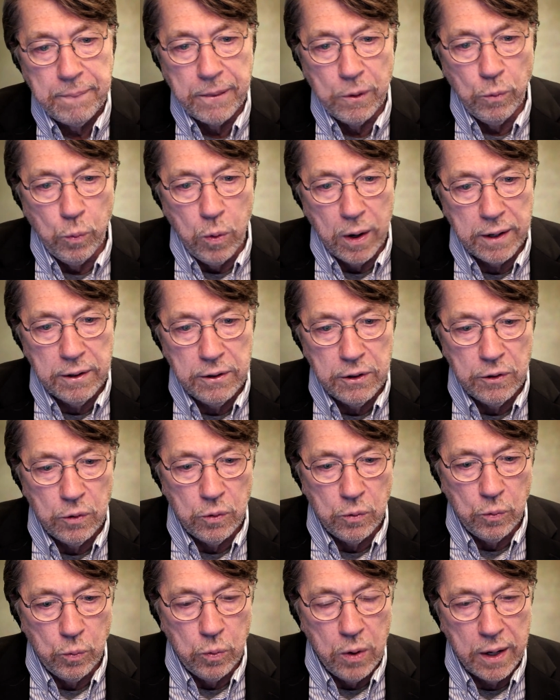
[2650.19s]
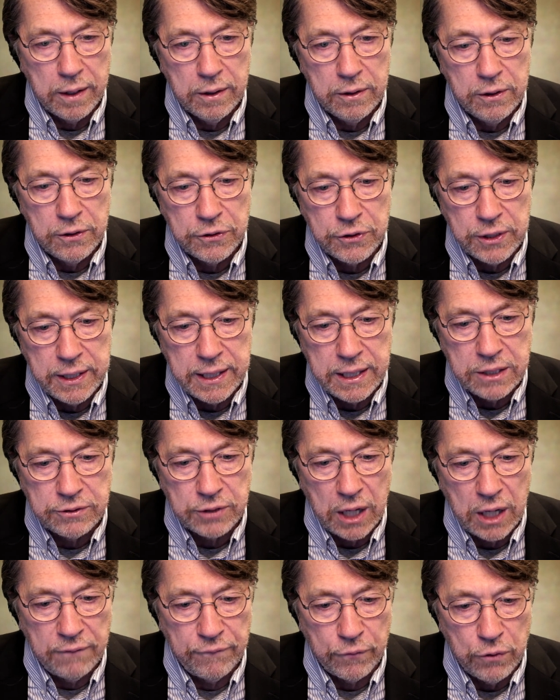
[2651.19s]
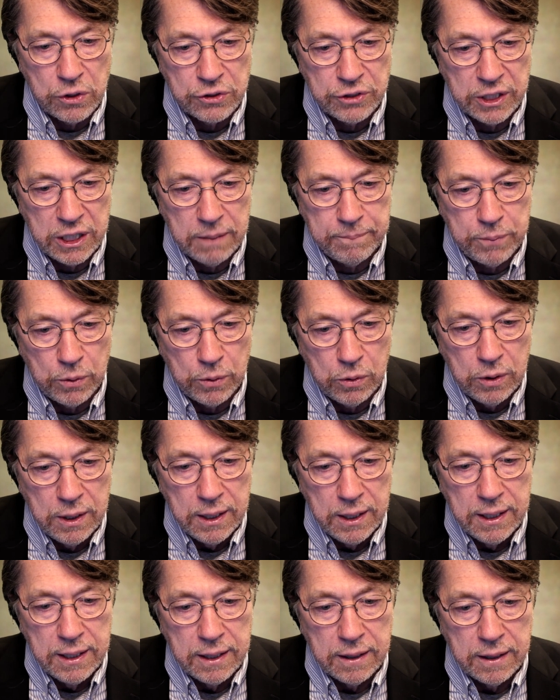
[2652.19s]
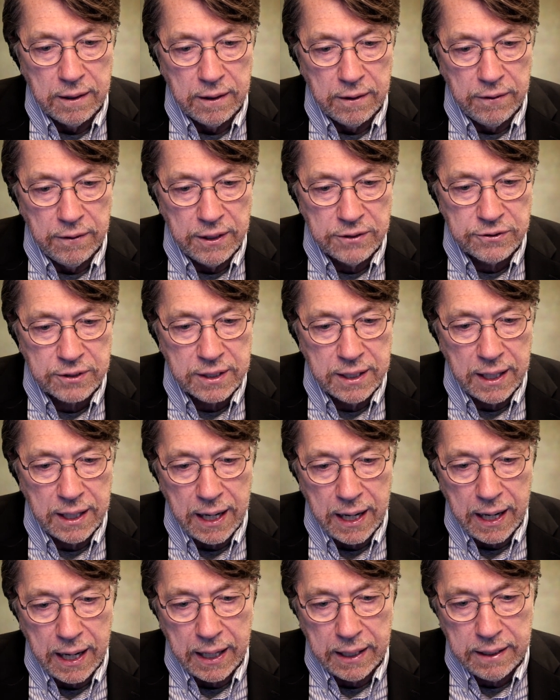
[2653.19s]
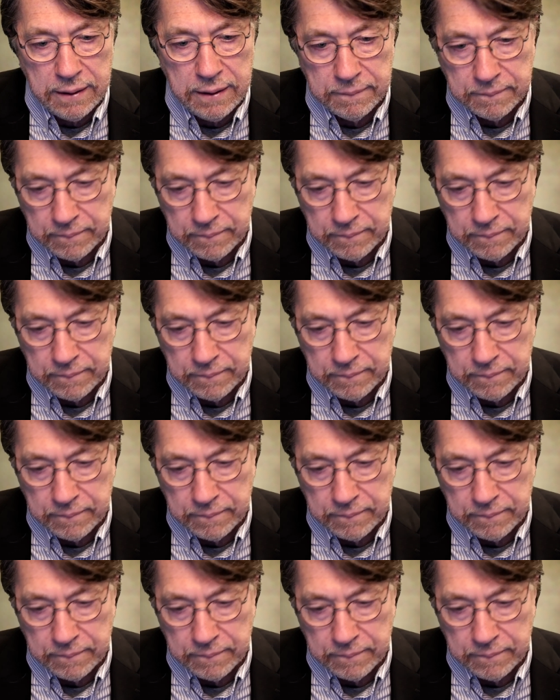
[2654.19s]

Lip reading: One of the things, like, for example, this guy...